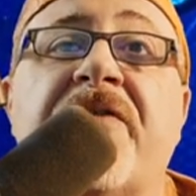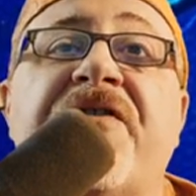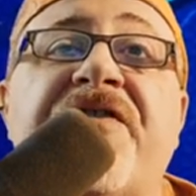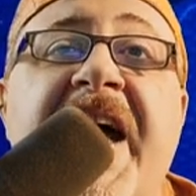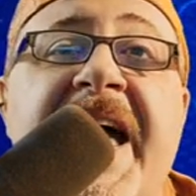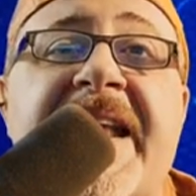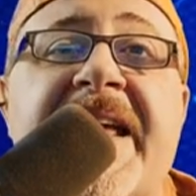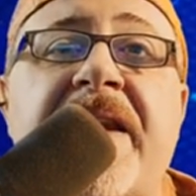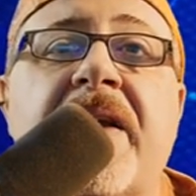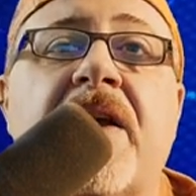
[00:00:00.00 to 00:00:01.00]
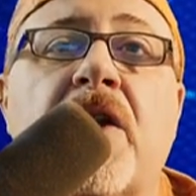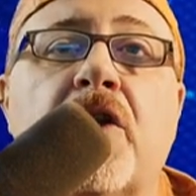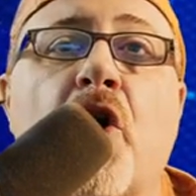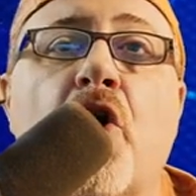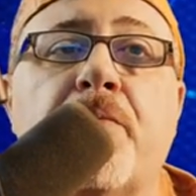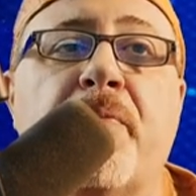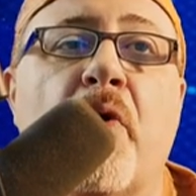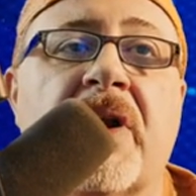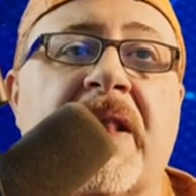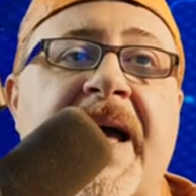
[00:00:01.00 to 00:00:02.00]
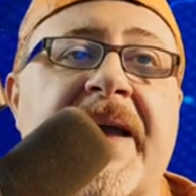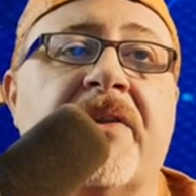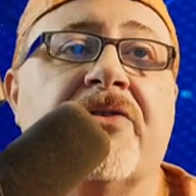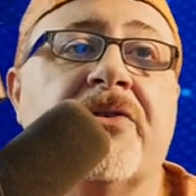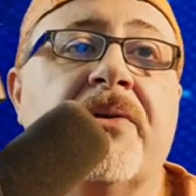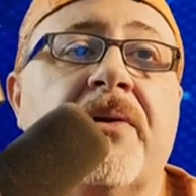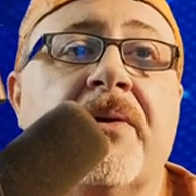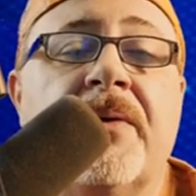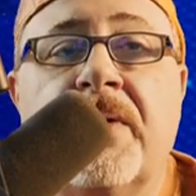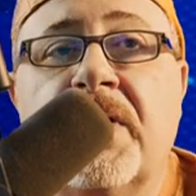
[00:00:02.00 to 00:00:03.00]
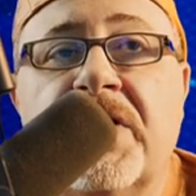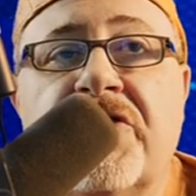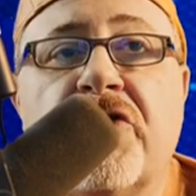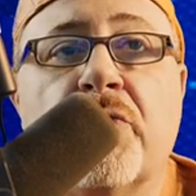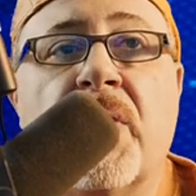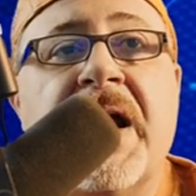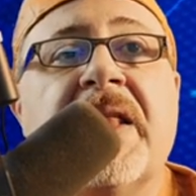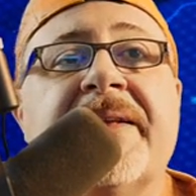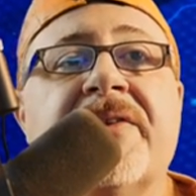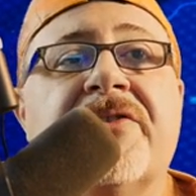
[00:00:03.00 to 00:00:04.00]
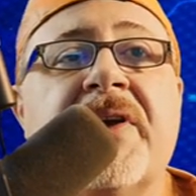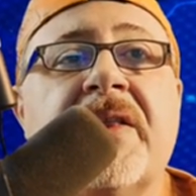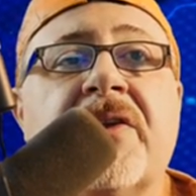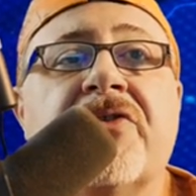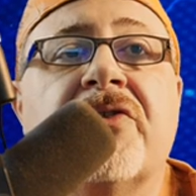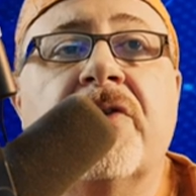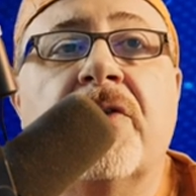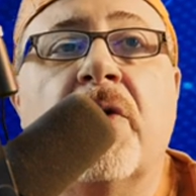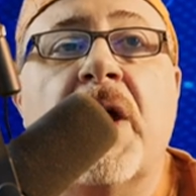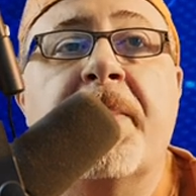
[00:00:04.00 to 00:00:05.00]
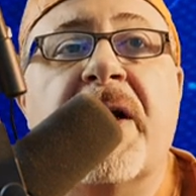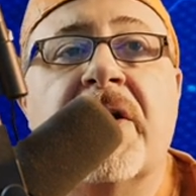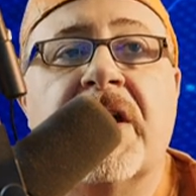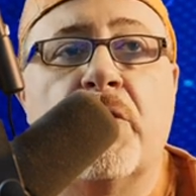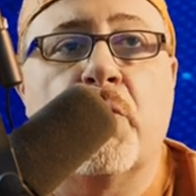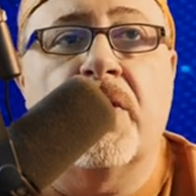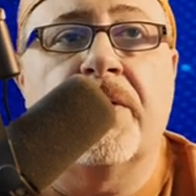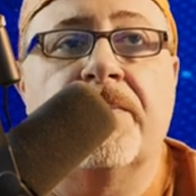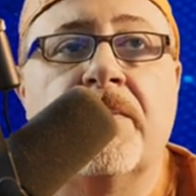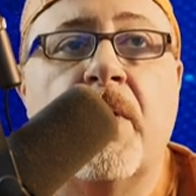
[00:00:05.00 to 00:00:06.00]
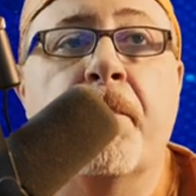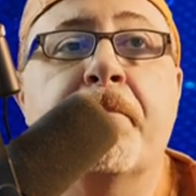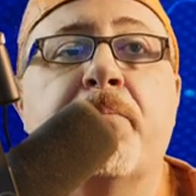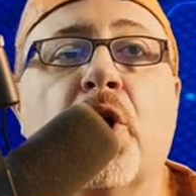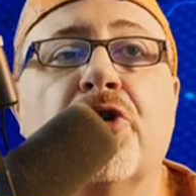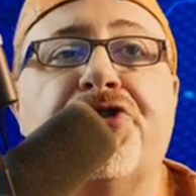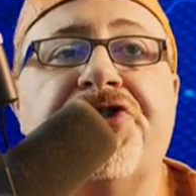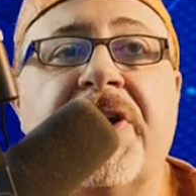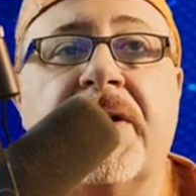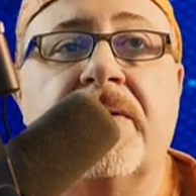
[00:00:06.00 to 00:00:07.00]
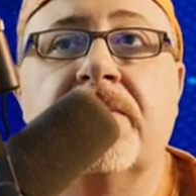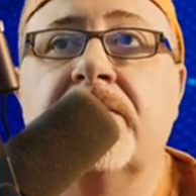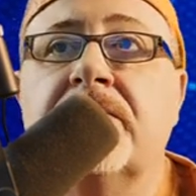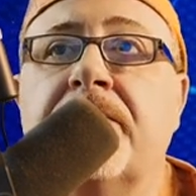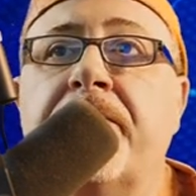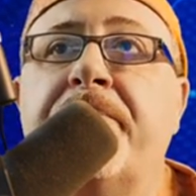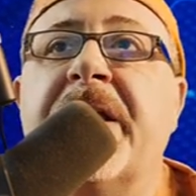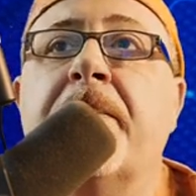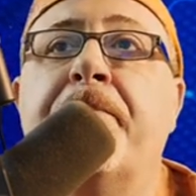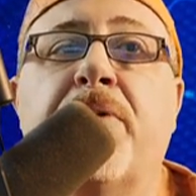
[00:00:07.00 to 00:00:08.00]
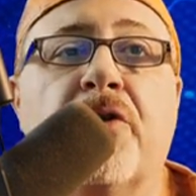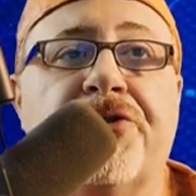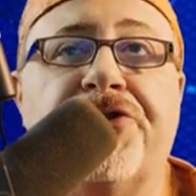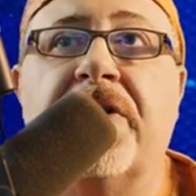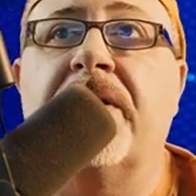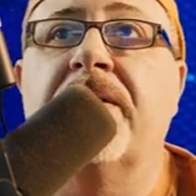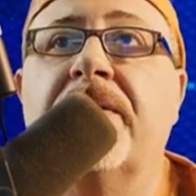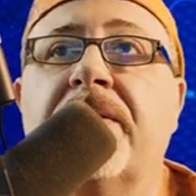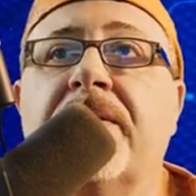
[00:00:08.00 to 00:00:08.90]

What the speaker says: The vetted load board alliance. This is where I like to say this American word. Bullshit. Big bullshit.